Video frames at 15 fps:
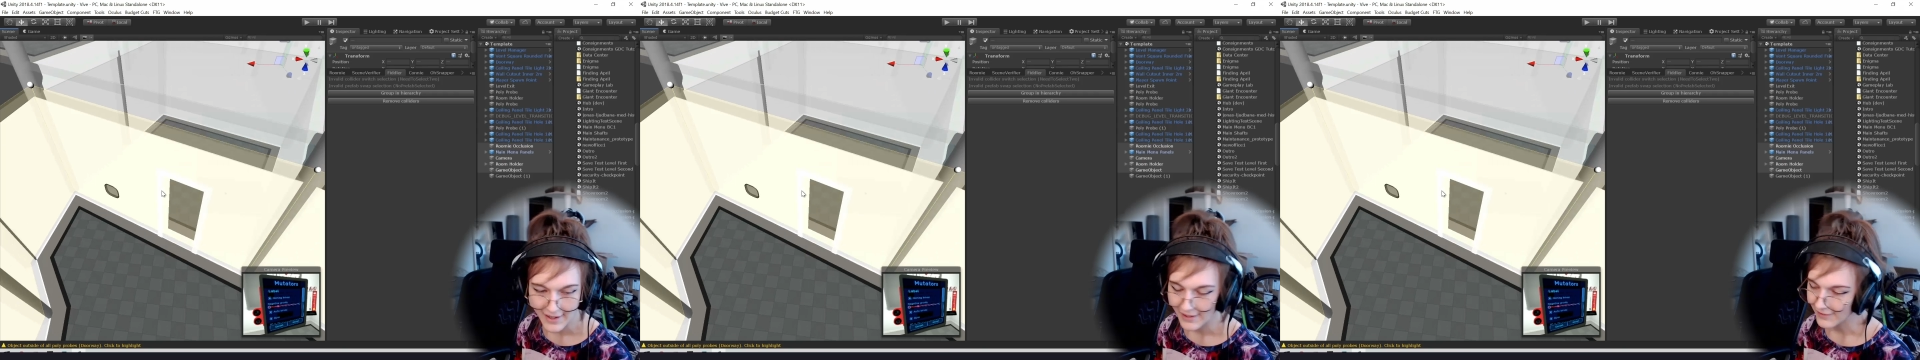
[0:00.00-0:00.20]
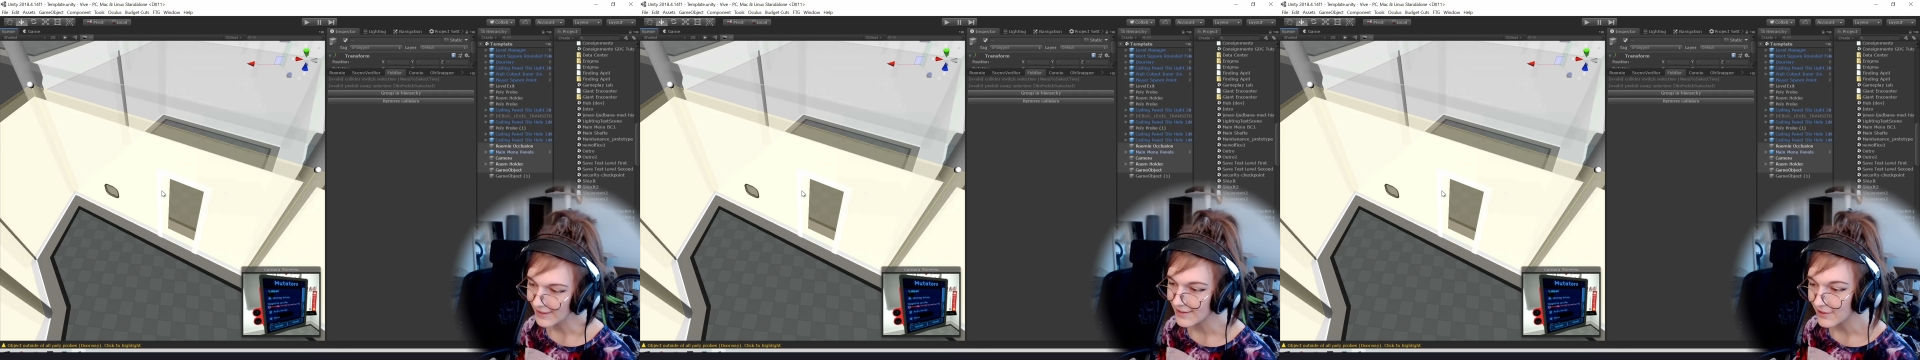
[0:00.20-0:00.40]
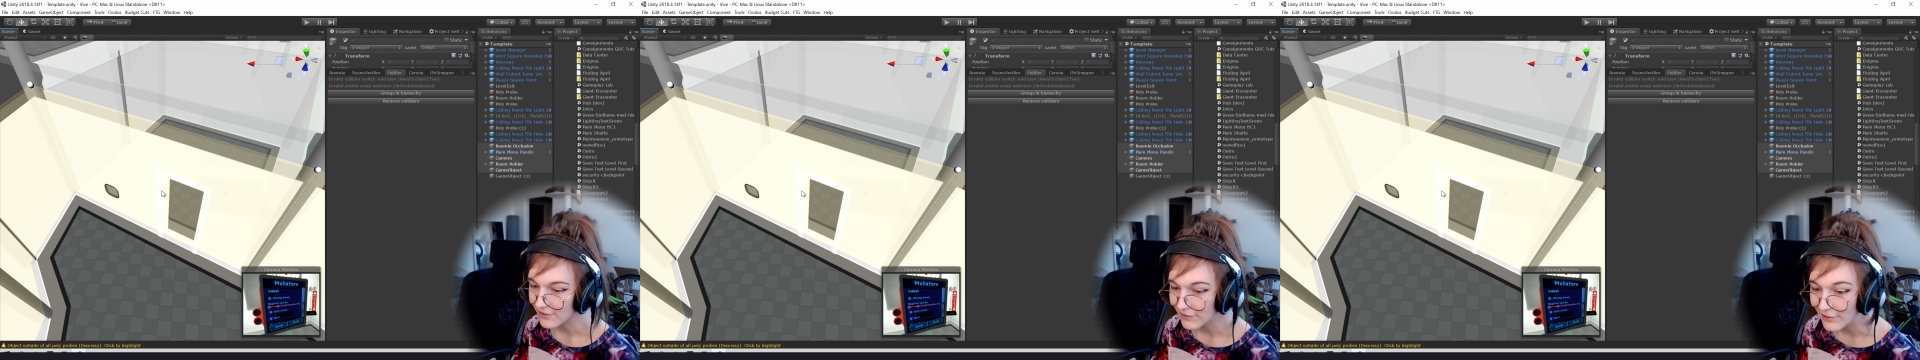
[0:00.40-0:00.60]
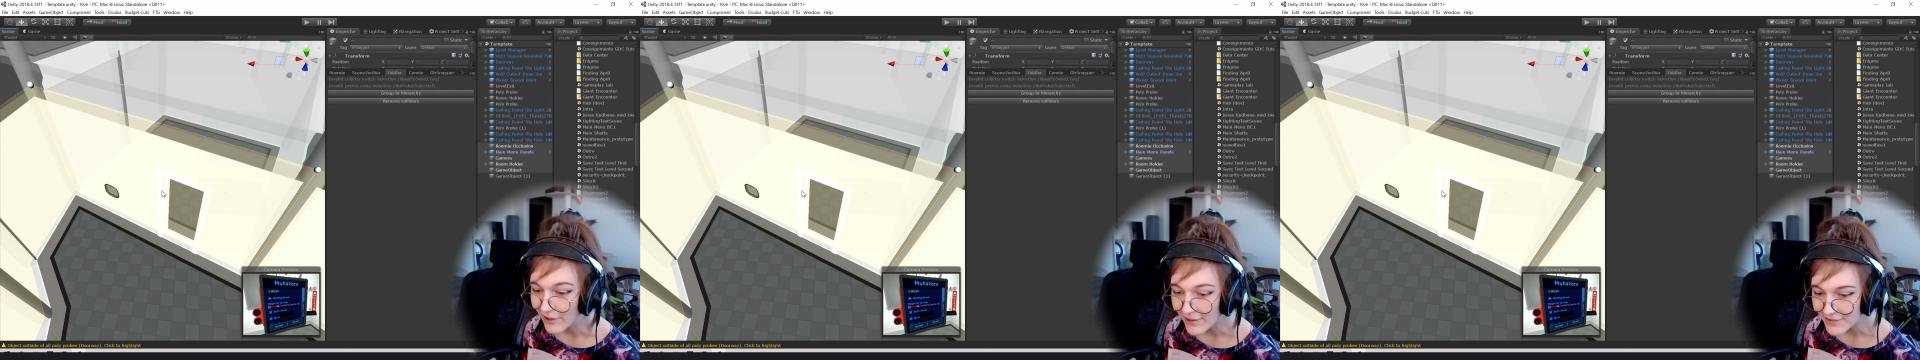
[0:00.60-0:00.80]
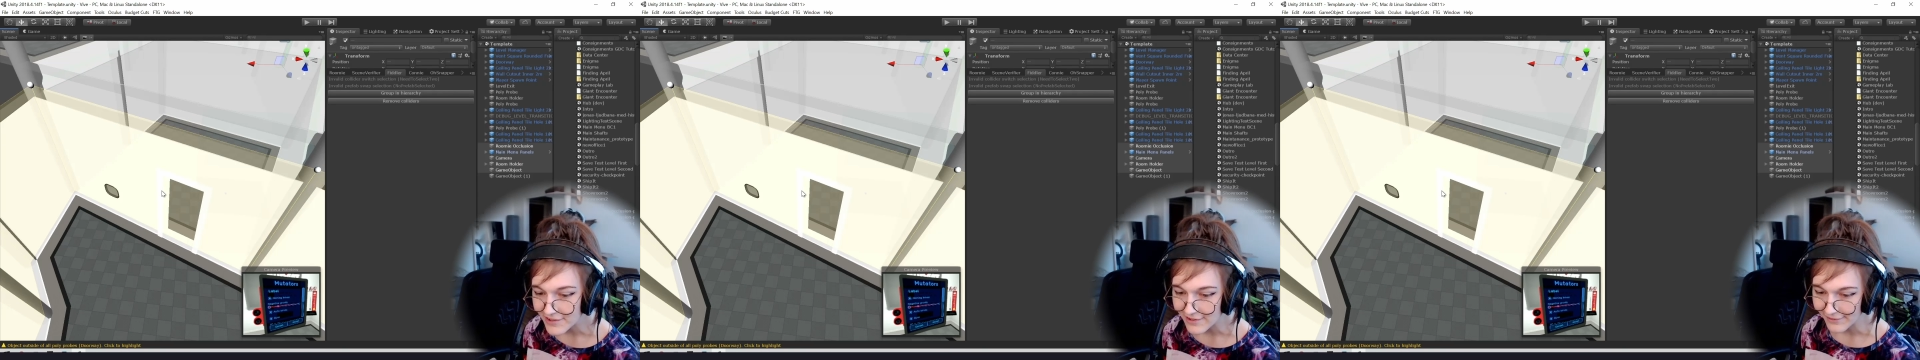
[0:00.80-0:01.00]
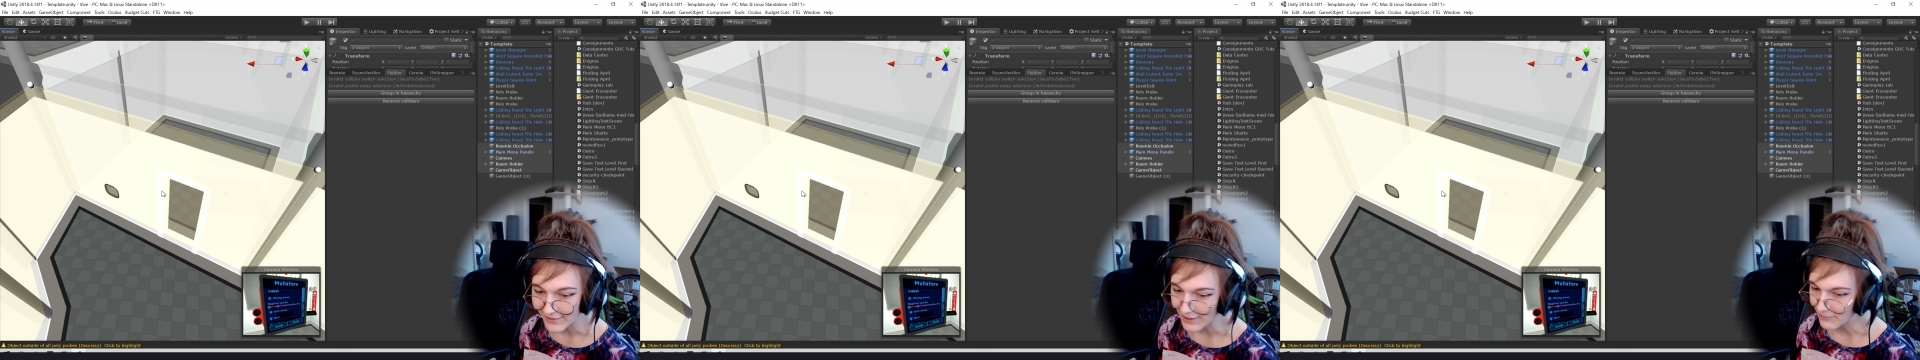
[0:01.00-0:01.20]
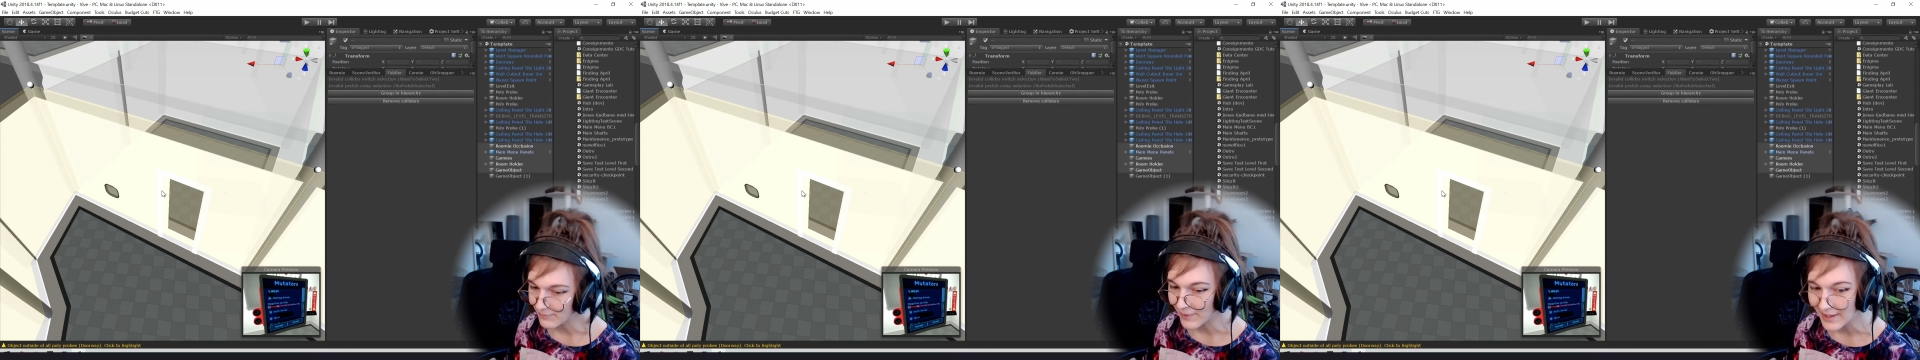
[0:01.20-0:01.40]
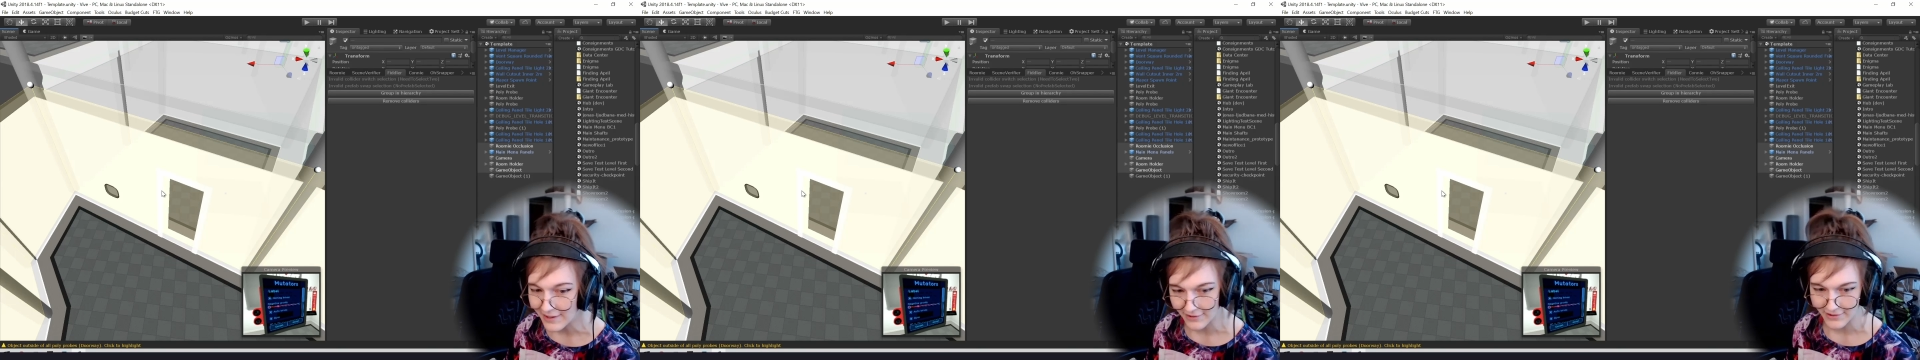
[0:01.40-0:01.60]
like lots of like
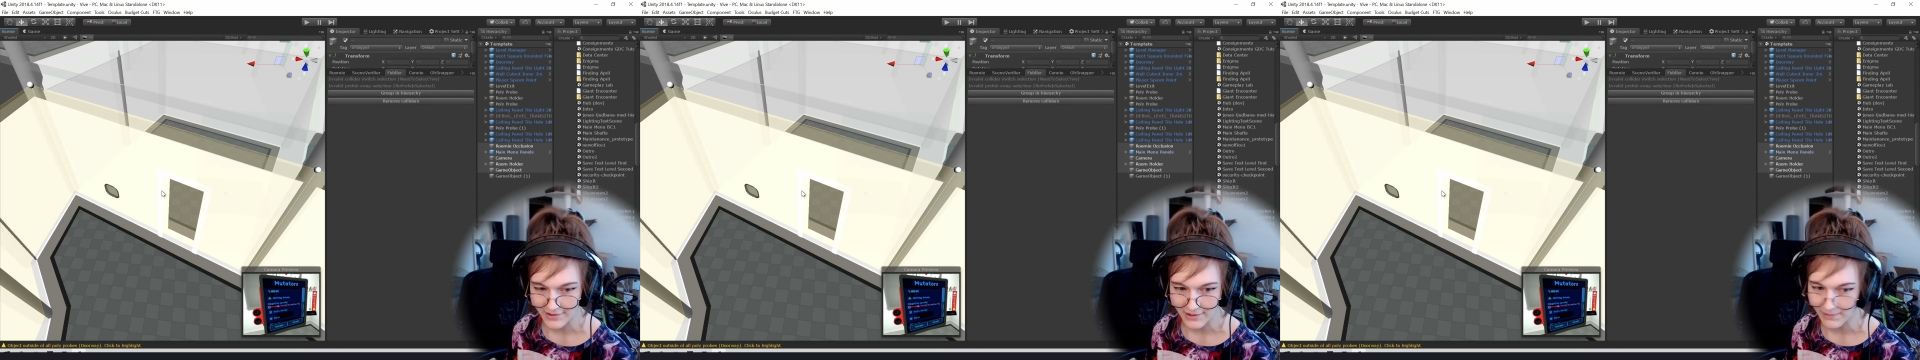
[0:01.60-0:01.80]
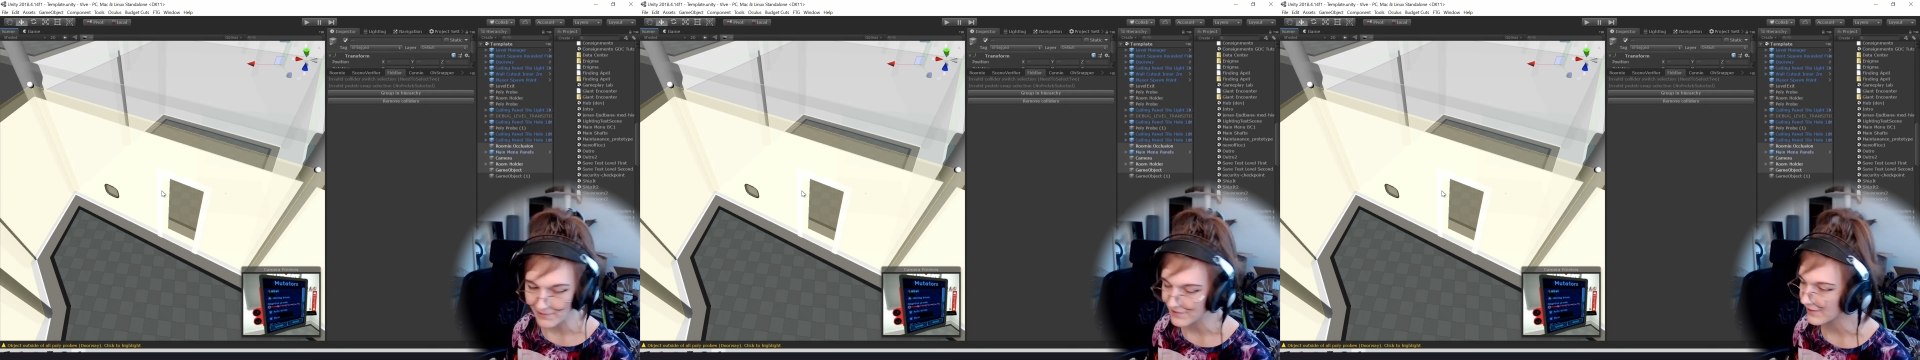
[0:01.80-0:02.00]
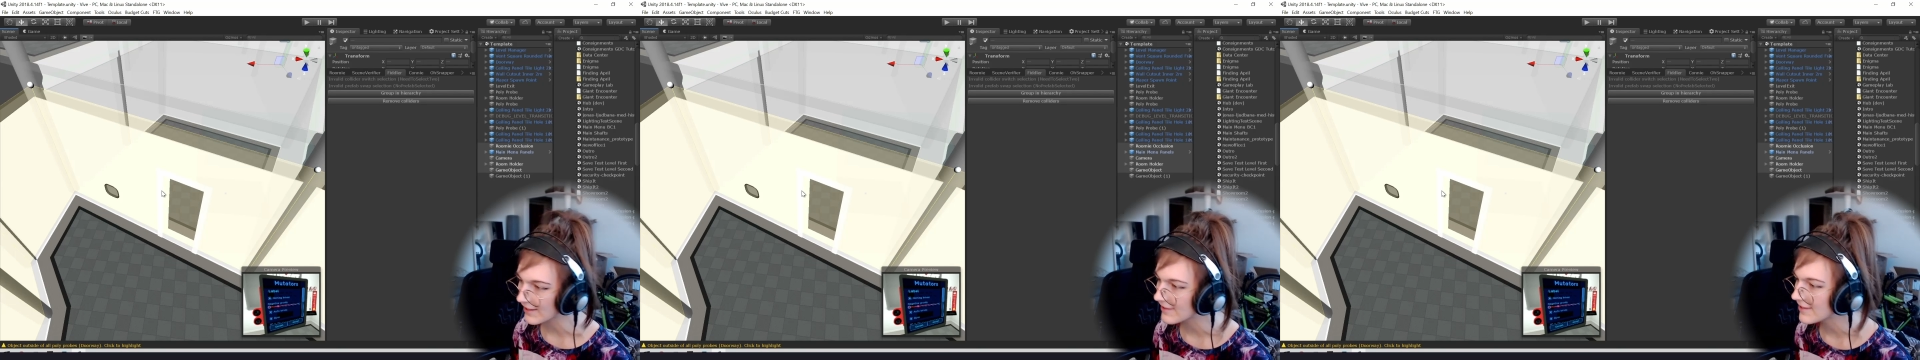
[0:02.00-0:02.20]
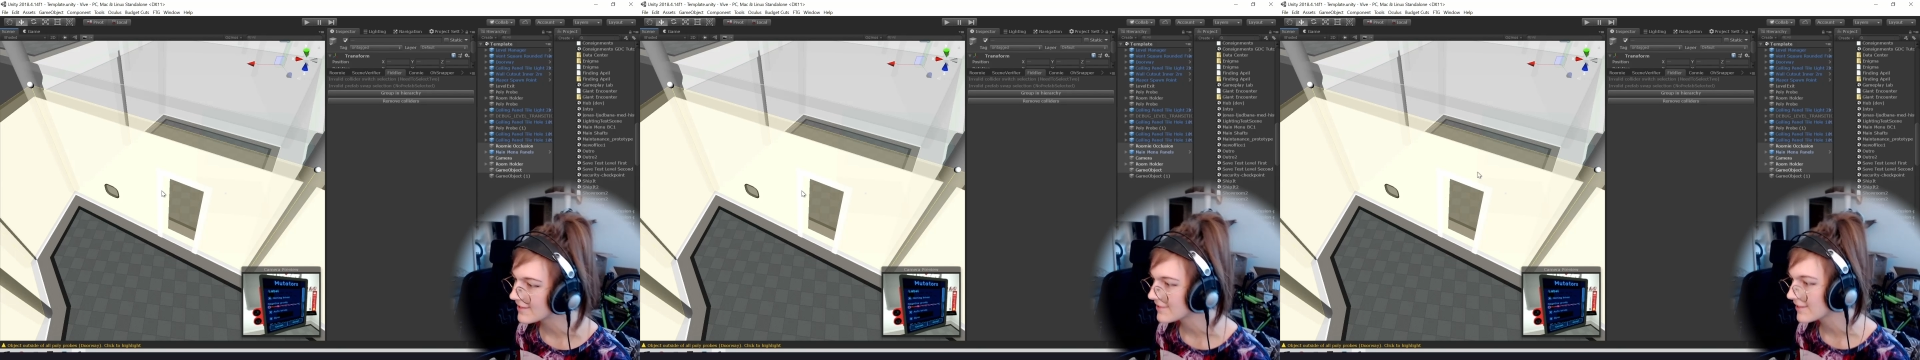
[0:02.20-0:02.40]
micro tools like this.